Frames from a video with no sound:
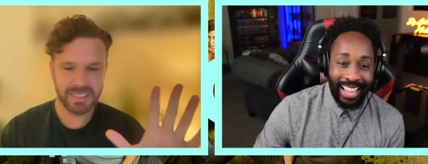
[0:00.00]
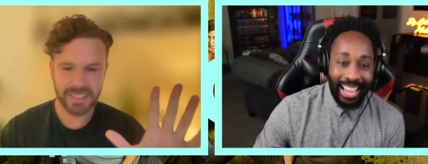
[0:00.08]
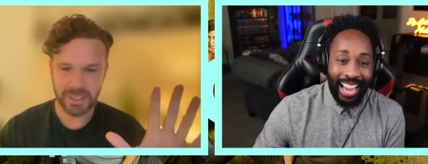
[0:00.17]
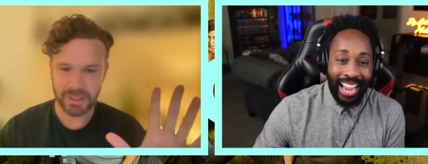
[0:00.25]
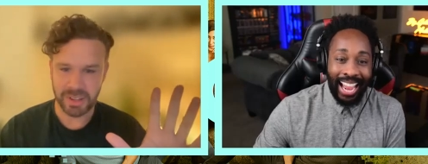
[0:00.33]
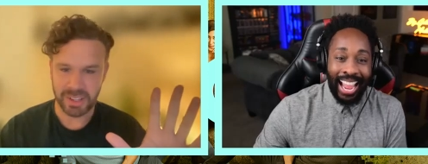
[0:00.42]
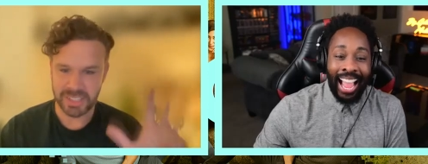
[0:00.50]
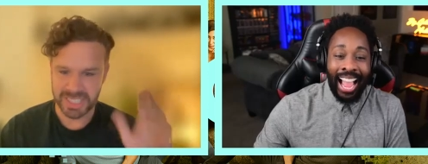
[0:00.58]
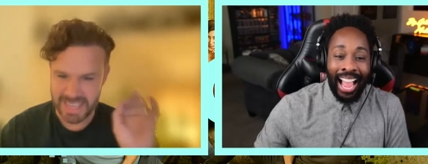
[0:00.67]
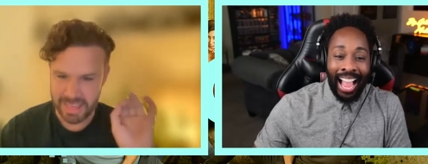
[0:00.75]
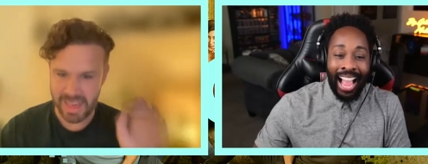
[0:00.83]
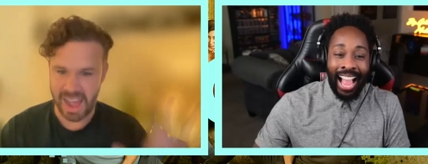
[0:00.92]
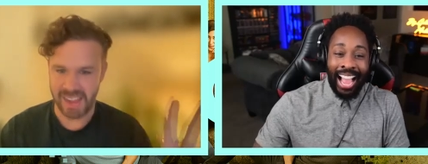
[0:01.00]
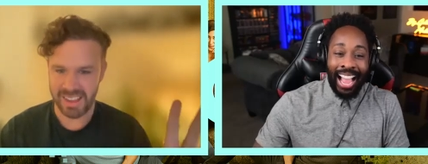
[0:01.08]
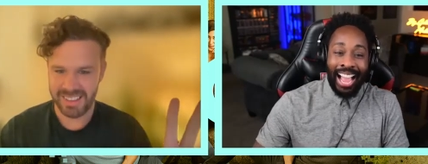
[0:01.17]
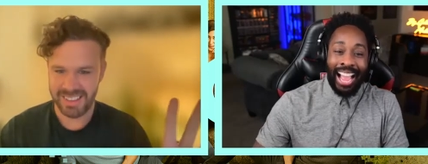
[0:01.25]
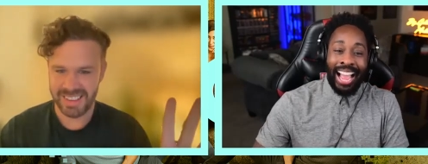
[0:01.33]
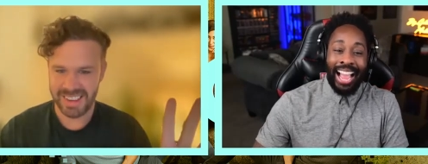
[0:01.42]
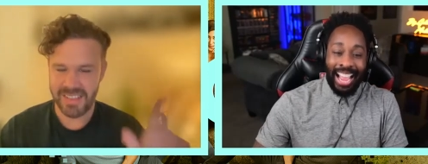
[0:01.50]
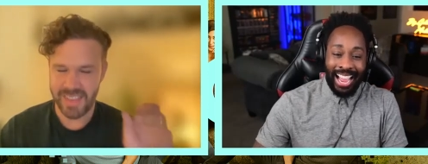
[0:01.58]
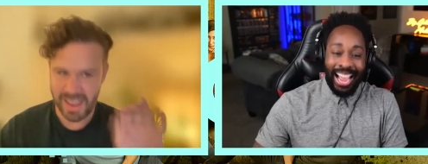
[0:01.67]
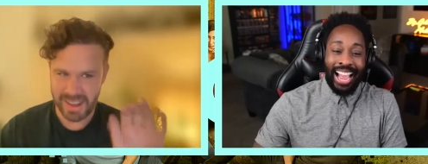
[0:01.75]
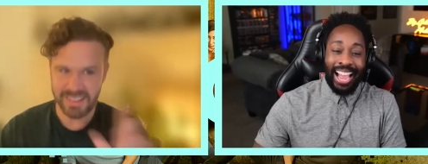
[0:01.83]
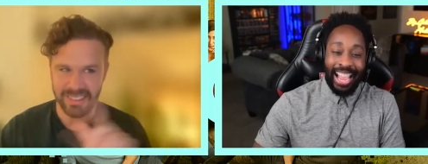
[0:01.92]
Speaker 1: You know, I'll just say that and
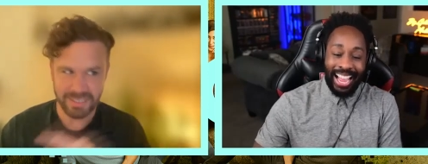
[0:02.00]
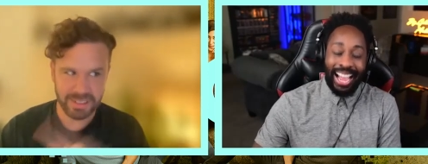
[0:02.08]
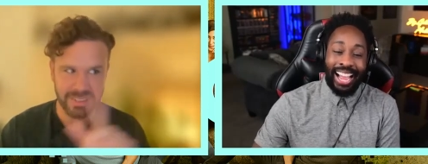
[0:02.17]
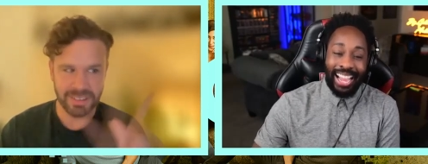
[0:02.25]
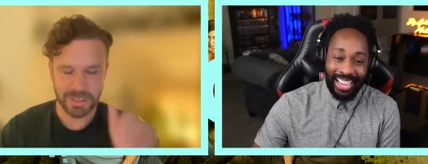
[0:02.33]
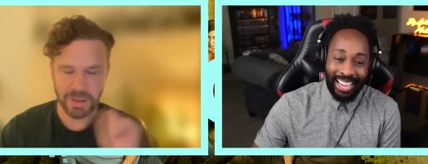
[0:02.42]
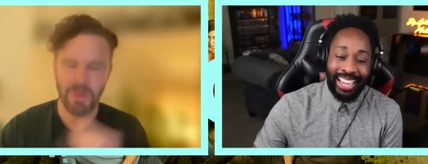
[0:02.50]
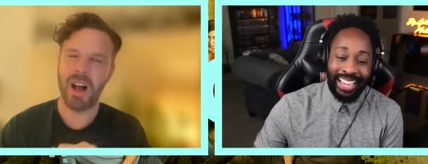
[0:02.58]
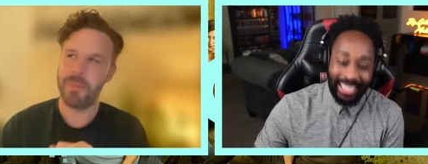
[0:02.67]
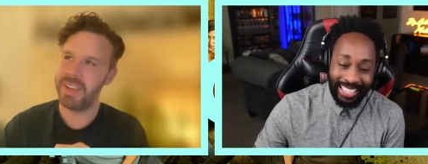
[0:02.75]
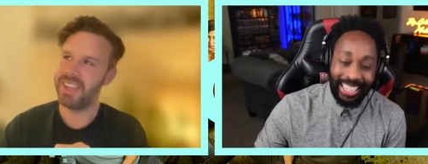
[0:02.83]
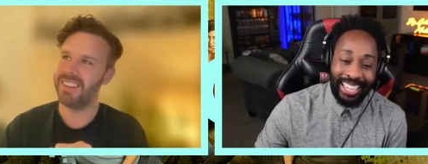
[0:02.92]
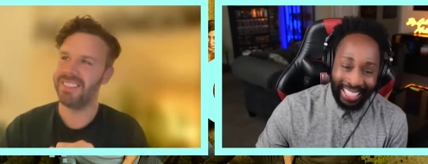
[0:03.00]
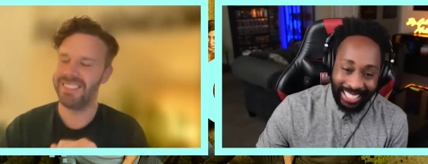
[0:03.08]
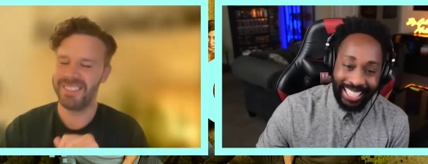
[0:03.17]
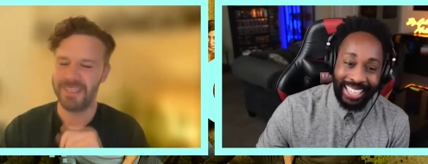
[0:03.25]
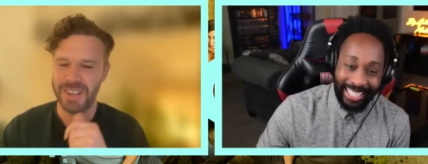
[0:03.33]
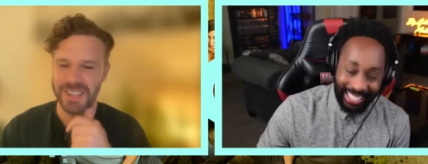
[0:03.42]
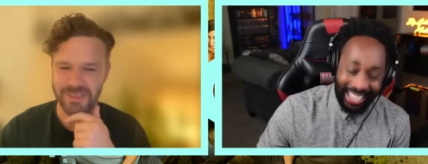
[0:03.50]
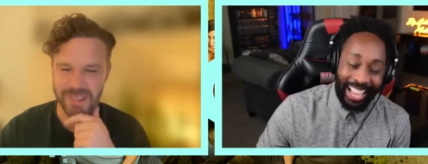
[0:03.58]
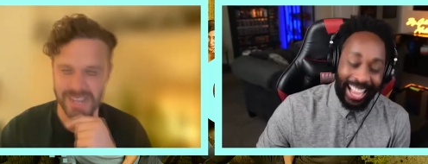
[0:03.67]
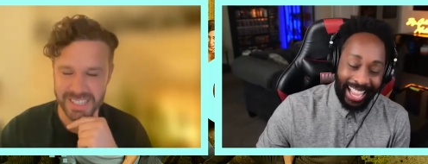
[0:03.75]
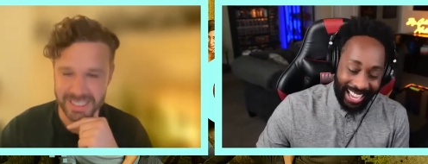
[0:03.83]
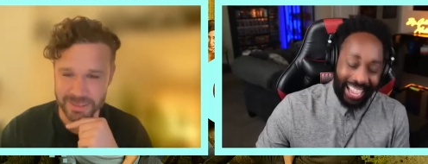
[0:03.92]
then you'll know what I mean when you
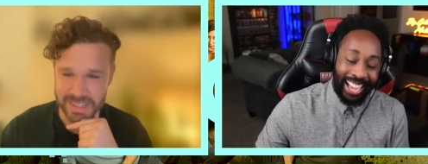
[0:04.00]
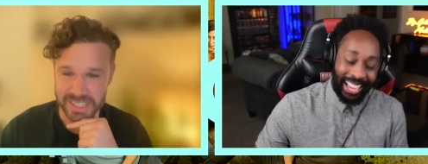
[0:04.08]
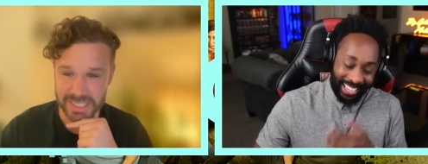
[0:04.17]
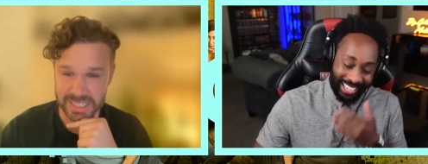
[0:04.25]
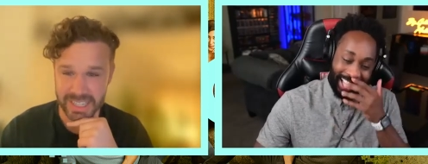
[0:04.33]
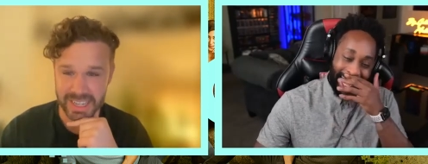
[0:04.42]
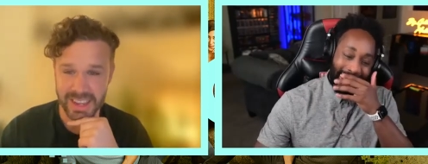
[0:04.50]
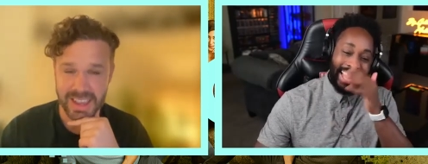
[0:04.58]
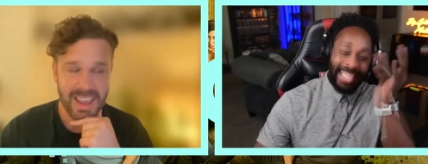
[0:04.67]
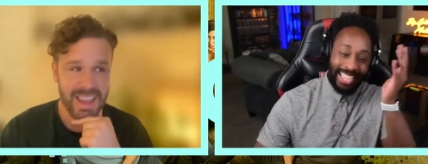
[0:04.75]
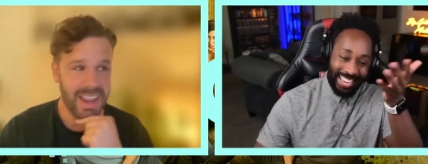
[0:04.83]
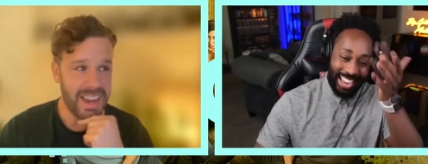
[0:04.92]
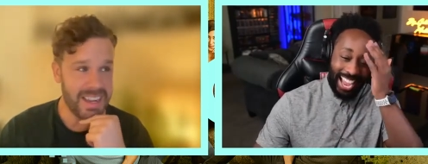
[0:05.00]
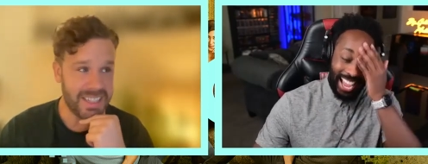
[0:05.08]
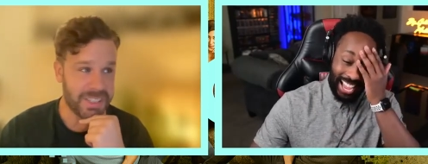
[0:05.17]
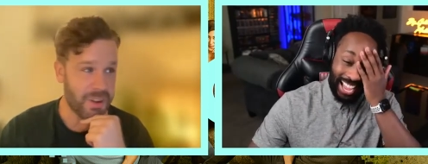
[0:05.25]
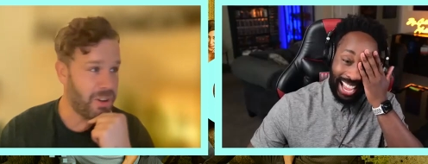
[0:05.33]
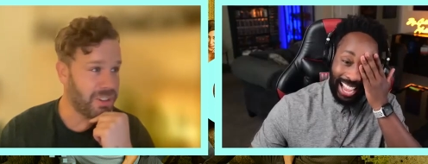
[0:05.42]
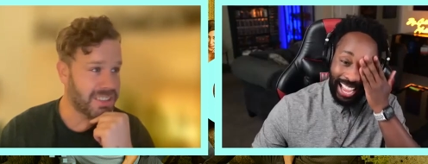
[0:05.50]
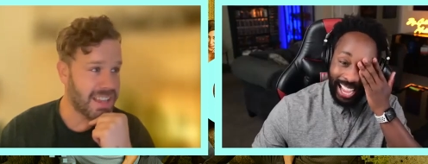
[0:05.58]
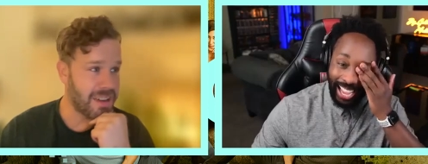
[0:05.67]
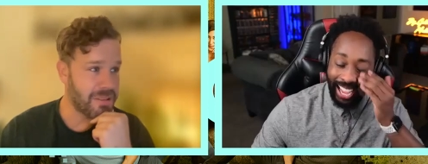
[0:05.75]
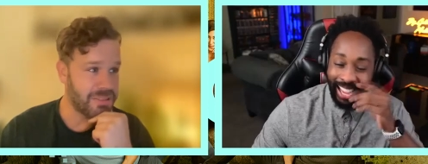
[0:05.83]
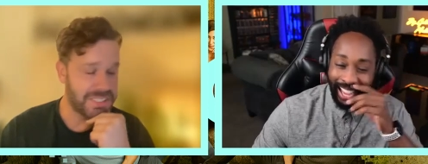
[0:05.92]
when you when you see it. And it's all
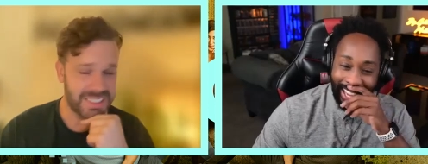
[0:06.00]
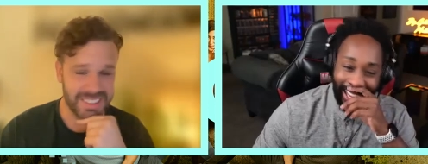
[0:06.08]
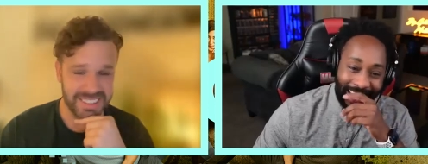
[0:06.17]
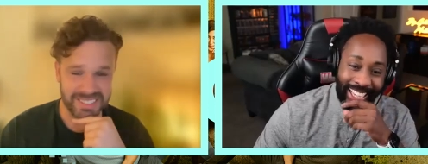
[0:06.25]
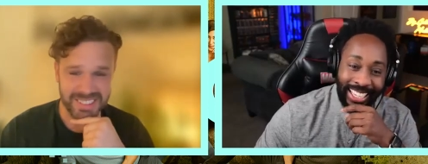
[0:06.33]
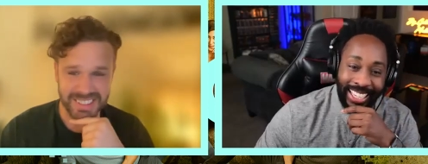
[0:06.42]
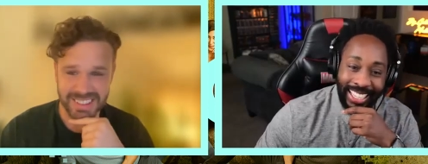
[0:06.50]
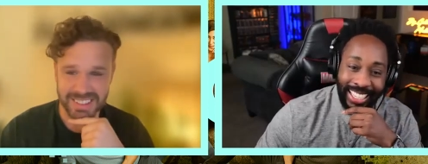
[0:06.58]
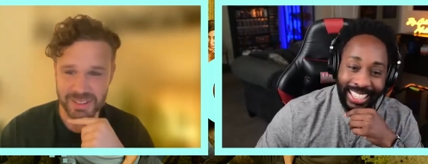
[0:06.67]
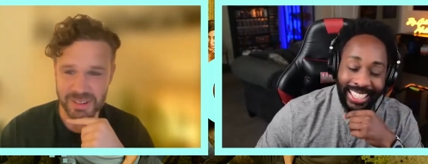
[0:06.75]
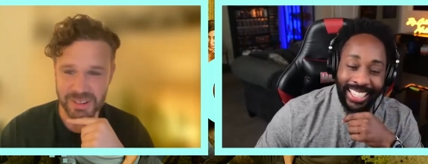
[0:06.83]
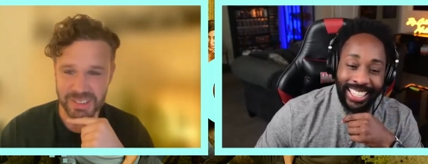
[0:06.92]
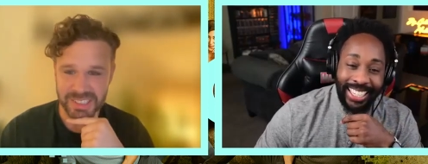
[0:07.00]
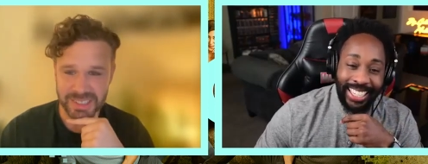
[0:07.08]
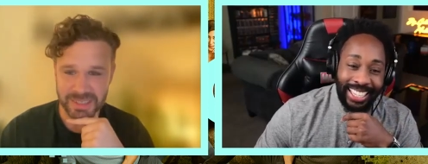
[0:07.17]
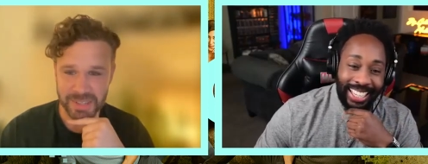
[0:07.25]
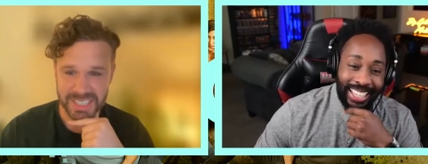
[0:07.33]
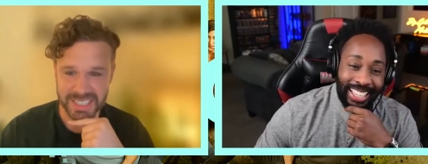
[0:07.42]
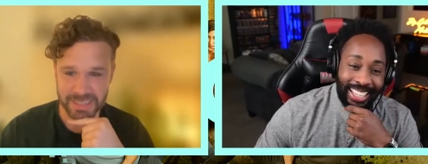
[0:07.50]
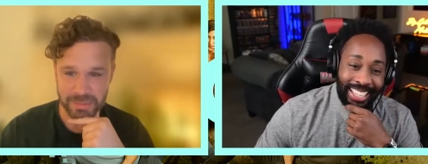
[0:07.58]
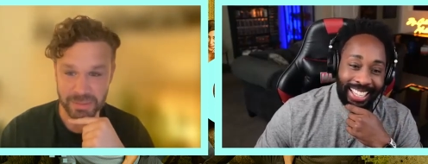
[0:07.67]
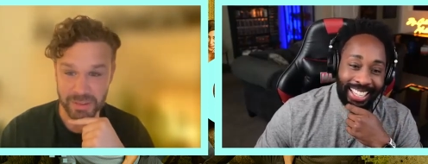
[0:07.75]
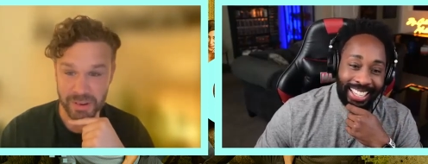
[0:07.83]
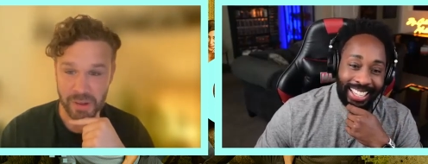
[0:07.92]
down to uh, Owen's amazing
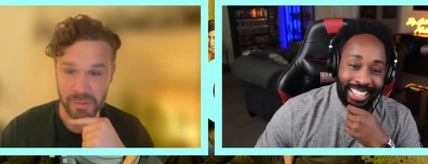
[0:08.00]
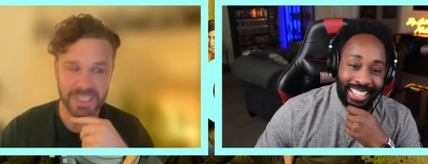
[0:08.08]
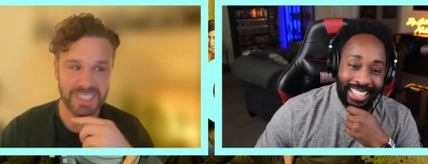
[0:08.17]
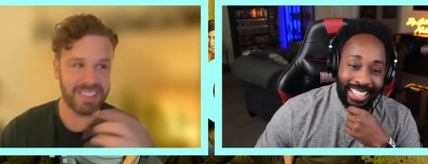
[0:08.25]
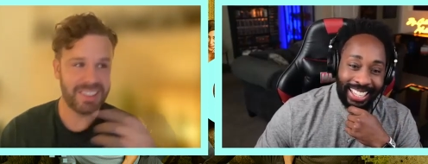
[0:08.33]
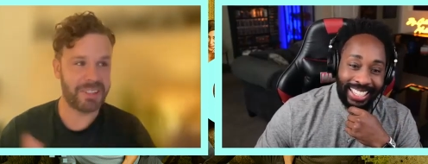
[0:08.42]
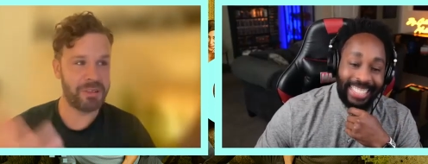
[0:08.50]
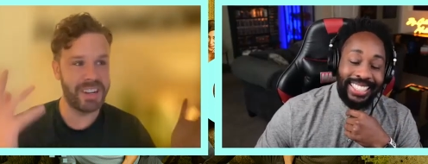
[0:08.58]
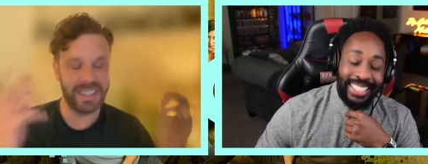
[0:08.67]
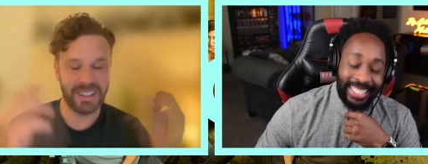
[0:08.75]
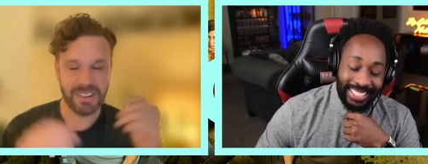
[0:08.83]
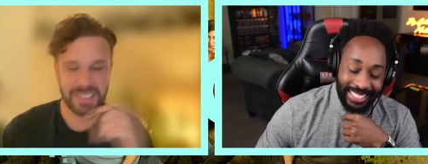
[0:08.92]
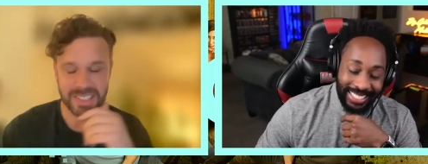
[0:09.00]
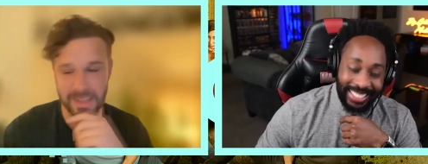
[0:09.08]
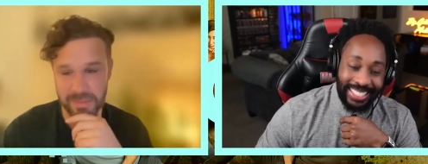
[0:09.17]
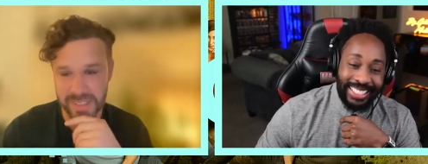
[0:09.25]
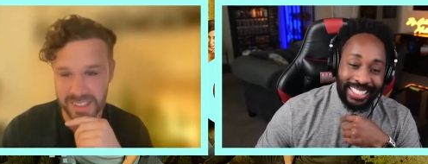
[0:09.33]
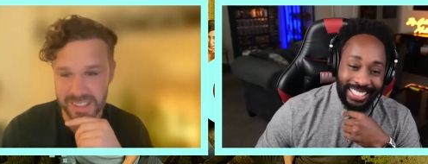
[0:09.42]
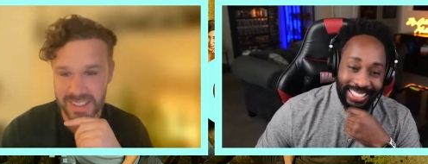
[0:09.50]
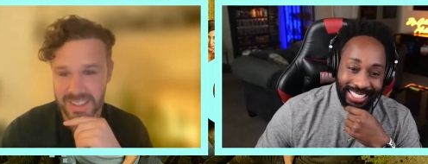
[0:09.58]
performance and the great concept that